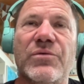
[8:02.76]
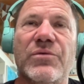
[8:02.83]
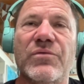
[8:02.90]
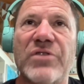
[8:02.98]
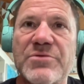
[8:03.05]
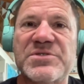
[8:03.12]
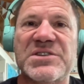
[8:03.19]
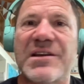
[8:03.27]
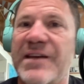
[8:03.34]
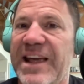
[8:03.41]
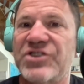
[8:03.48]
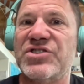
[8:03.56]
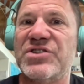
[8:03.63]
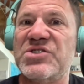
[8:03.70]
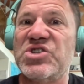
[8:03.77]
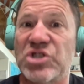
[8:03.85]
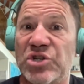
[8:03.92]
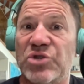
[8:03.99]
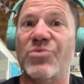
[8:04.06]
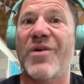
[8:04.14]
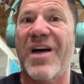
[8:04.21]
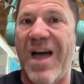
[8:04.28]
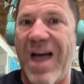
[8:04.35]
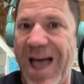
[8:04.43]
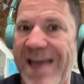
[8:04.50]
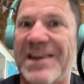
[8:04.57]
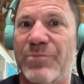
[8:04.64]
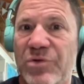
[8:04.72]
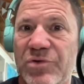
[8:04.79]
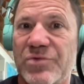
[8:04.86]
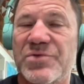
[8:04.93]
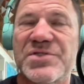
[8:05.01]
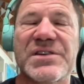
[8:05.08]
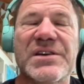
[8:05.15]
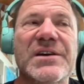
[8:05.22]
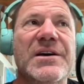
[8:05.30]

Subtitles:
those connections to animals